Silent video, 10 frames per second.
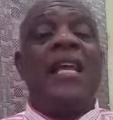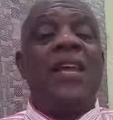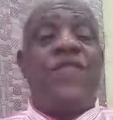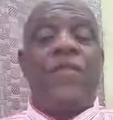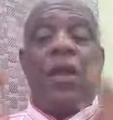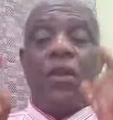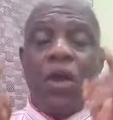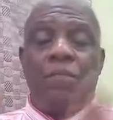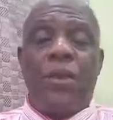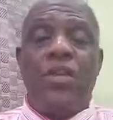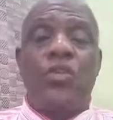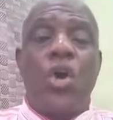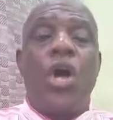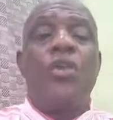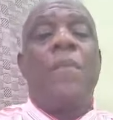If you don't please
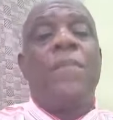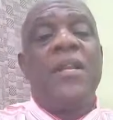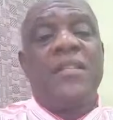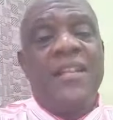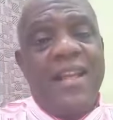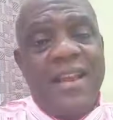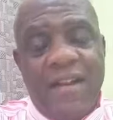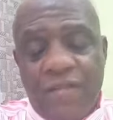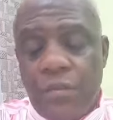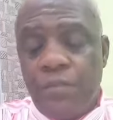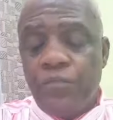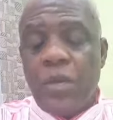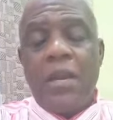God, you're pleasing the devil.